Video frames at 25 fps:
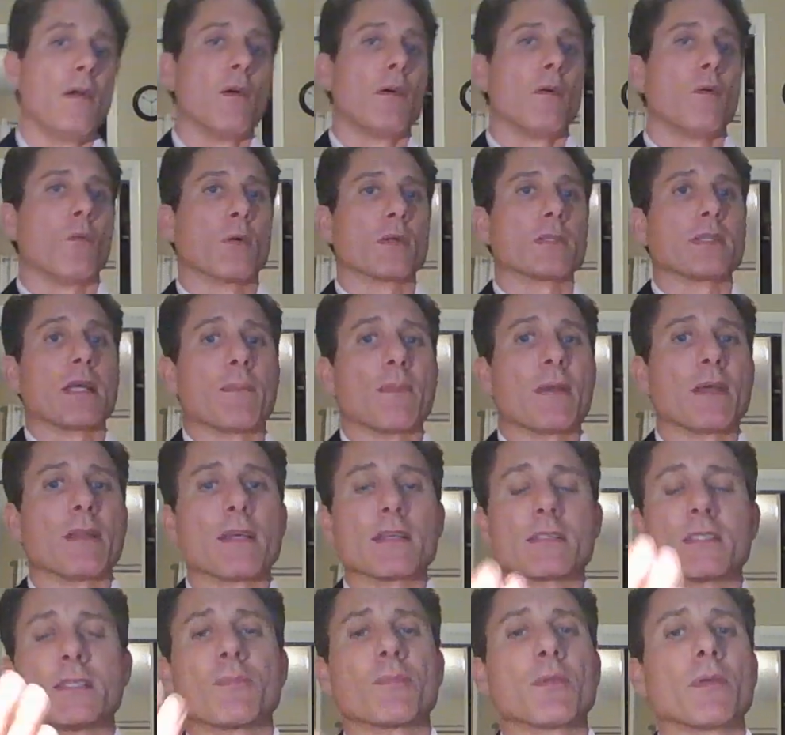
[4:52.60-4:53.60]
What does that mean?
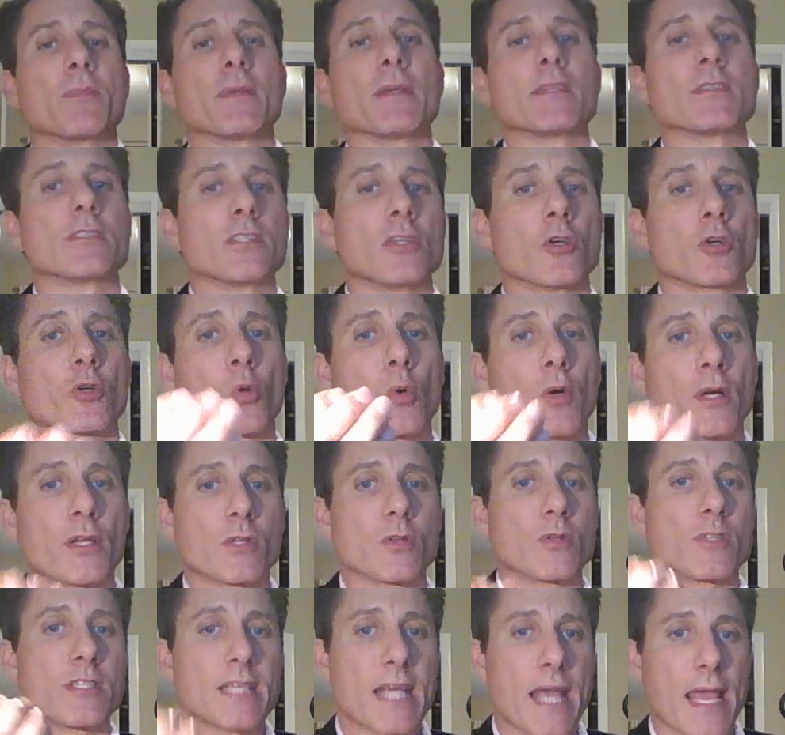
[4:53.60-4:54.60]
That simply means that you're going
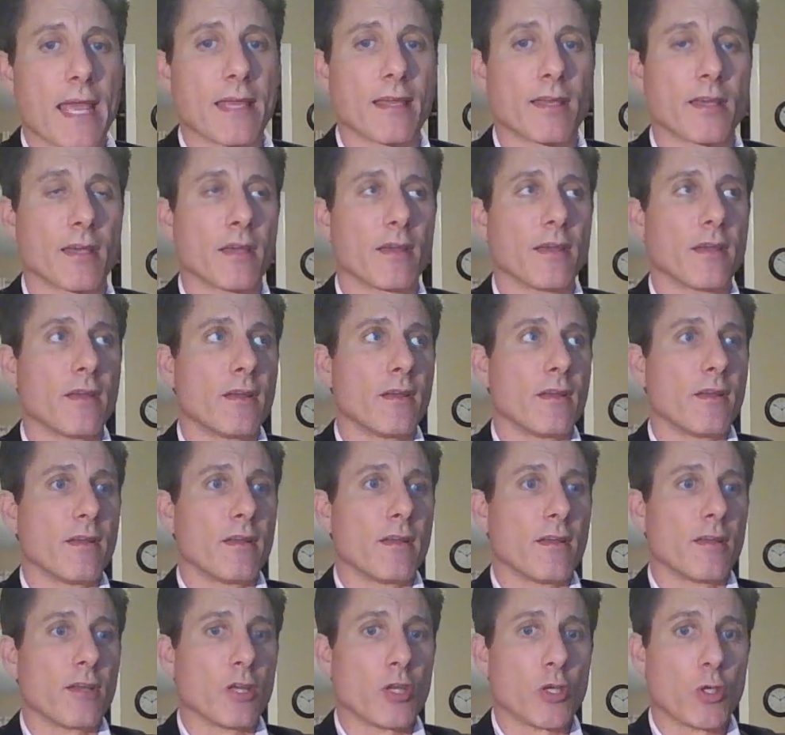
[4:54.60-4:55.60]
to take
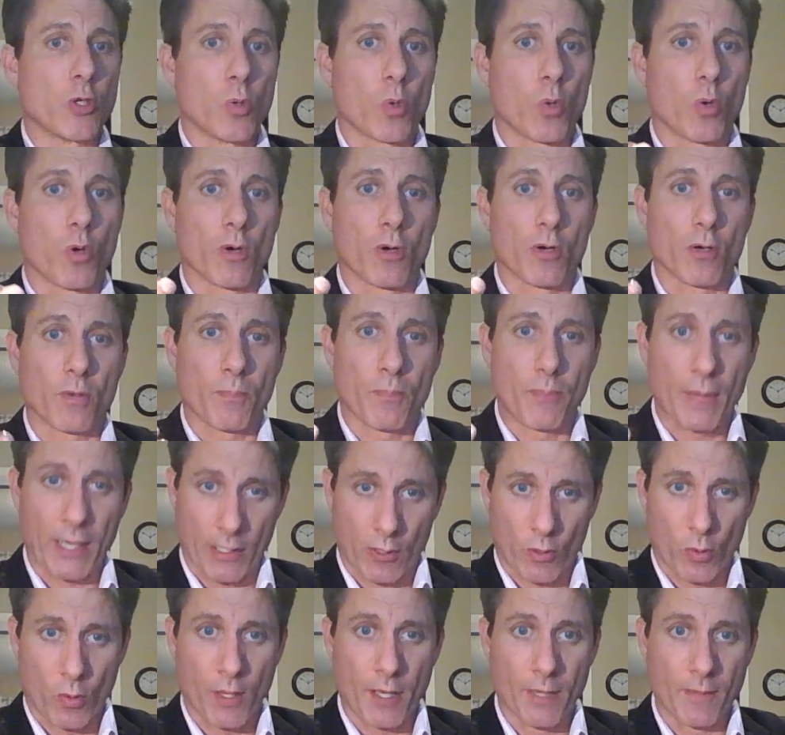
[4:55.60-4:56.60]
your
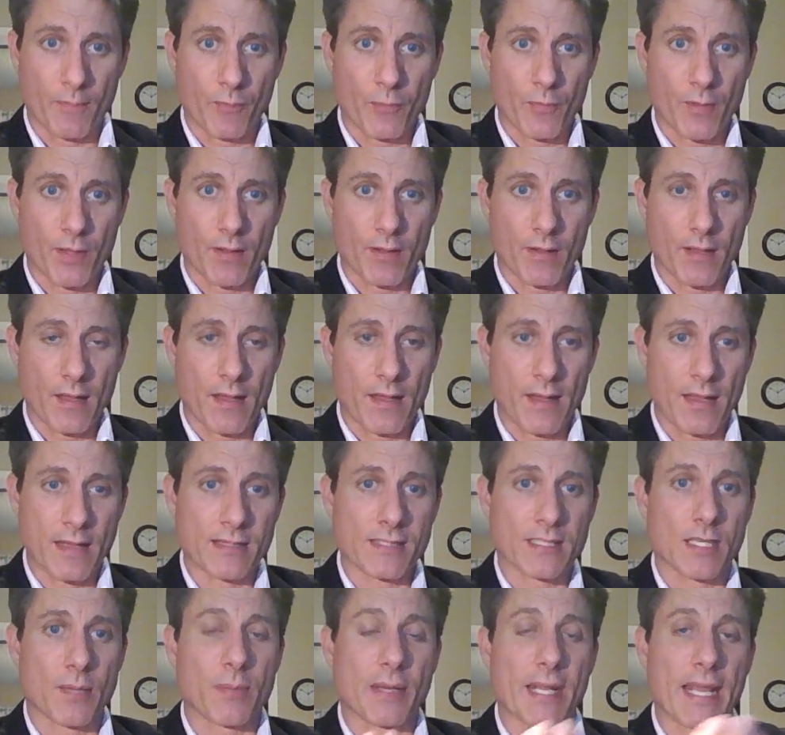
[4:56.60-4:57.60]
Bitcoin and
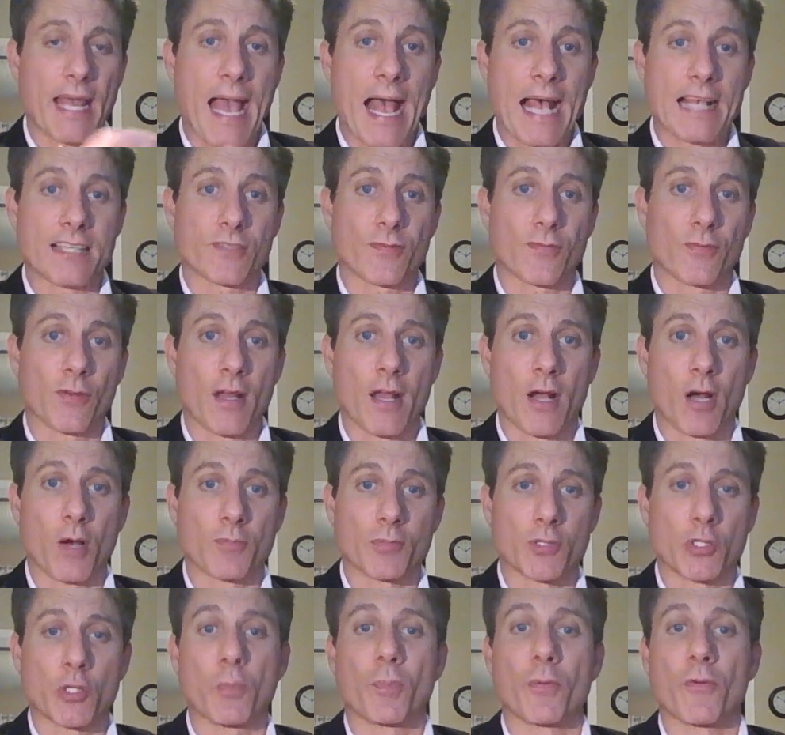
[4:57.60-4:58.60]
somebody asks for help.
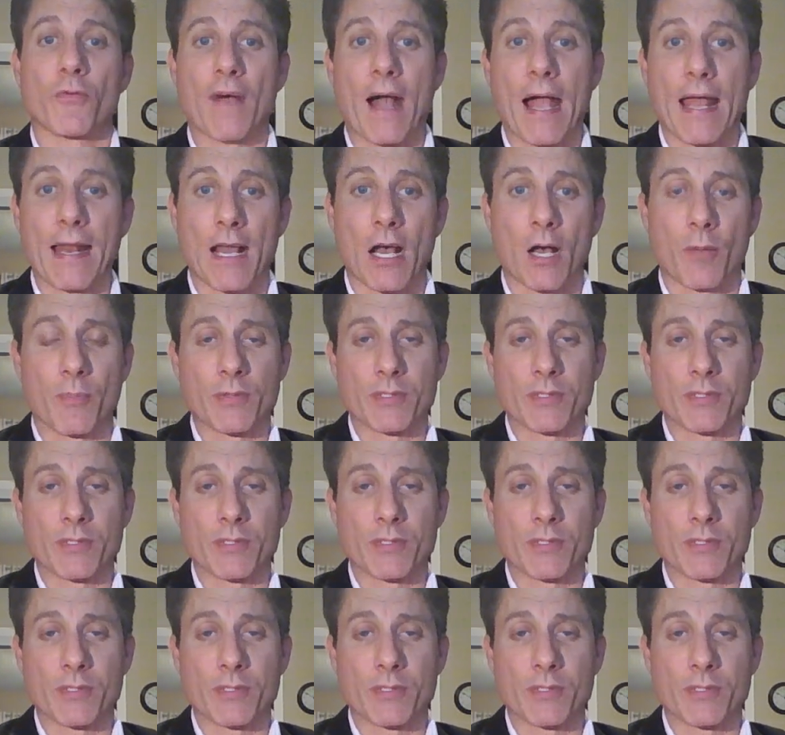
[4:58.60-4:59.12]
So you provide help.